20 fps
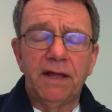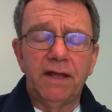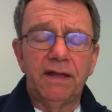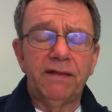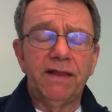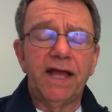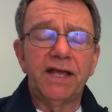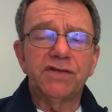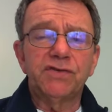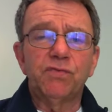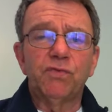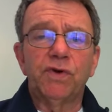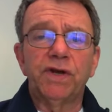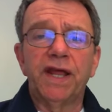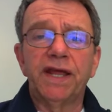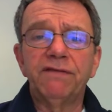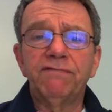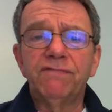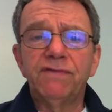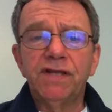And that's
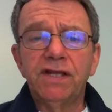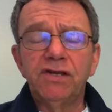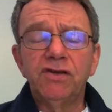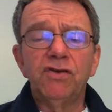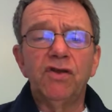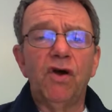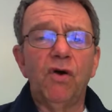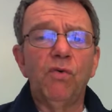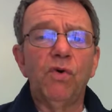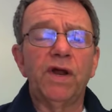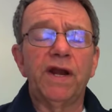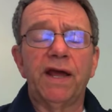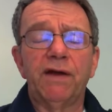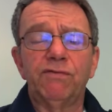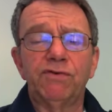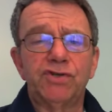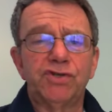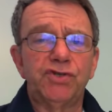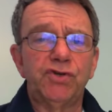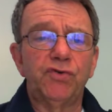when I didn't know what I
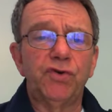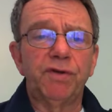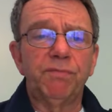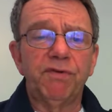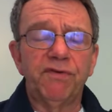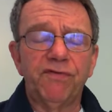was doing.